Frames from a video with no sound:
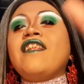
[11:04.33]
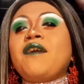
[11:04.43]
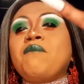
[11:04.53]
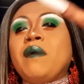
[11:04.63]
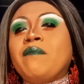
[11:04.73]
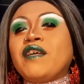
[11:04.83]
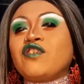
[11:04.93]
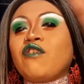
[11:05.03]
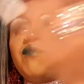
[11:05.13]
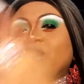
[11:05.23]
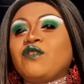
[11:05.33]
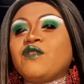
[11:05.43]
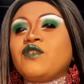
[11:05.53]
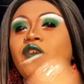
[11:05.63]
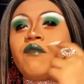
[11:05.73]
like mimics her original
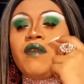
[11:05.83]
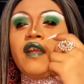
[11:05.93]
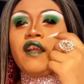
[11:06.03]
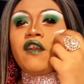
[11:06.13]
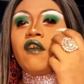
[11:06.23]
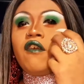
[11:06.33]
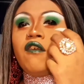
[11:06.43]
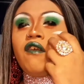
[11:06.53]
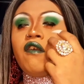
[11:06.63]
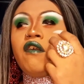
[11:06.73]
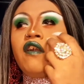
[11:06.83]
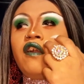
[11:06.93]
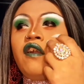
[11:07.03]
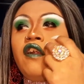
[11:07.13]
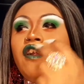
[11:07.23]
story when like her
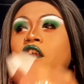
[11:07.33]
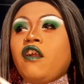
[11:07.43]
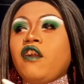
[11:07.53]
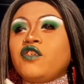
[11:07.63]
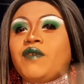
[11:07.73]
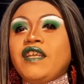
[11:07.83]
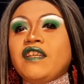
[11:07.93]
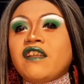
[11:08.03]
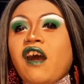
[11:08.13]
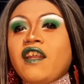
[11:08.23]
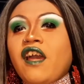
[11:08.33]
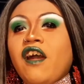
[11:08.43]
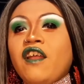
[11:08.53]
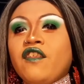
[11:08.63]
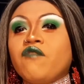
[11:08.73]
twinnie
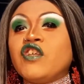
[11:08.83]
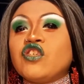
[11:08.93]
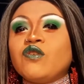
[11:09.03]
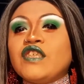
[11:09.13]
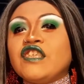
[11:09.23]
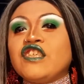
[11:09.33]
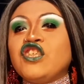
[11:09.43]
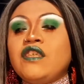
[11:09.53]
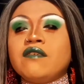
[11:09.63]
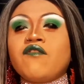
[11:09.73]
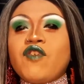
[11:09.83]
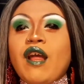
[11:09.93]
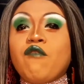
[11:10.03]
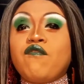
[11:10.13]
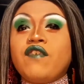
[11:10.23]
Nadia in the original season, she was voted
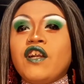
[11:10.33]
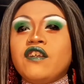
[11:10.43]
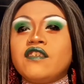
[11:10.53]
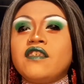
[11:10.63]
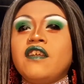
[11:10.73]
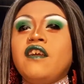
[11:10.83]
out first.